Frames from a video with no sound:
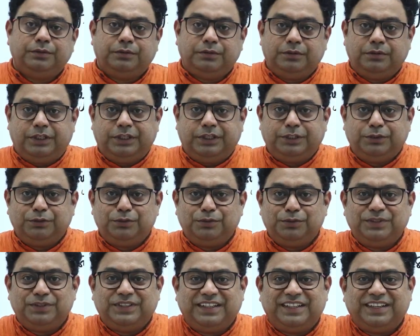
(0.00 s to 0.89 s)
let you know
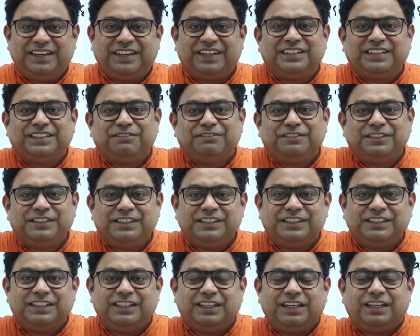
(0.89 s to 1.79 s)
that data
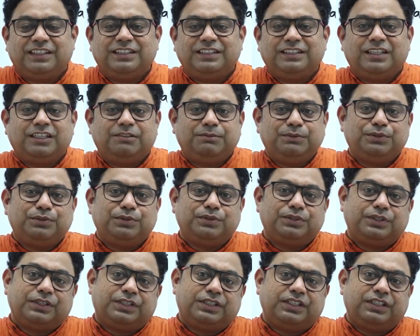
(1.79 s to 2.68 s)
sufficiency classes has been so
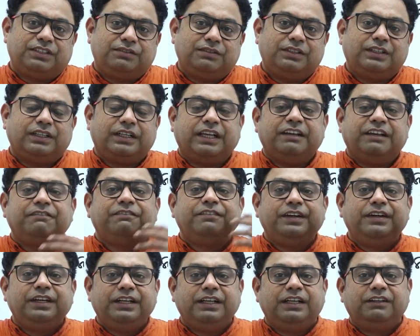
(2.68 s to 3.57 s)
successful that
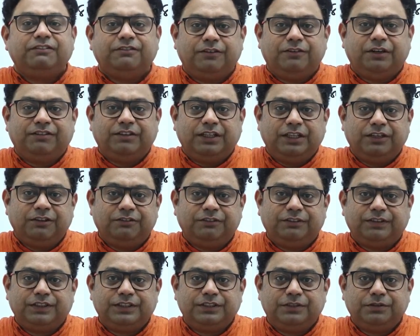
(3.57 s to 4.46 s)
every one of
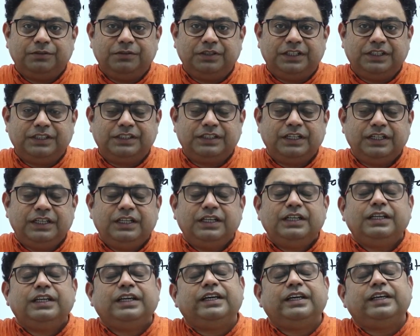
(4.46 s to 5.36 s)
our students
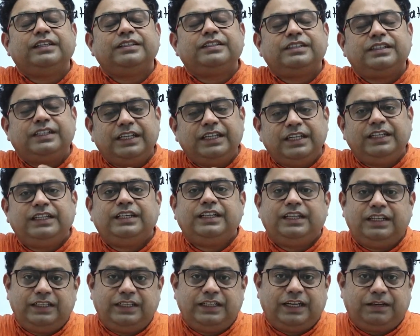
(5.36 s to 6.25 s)
is really,
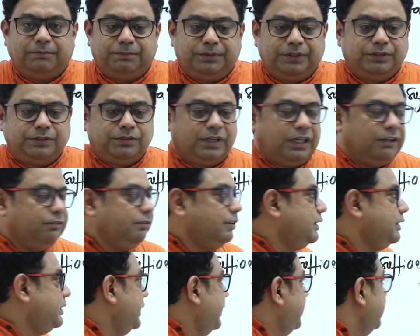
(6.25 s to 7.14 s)
really happy. So I would say,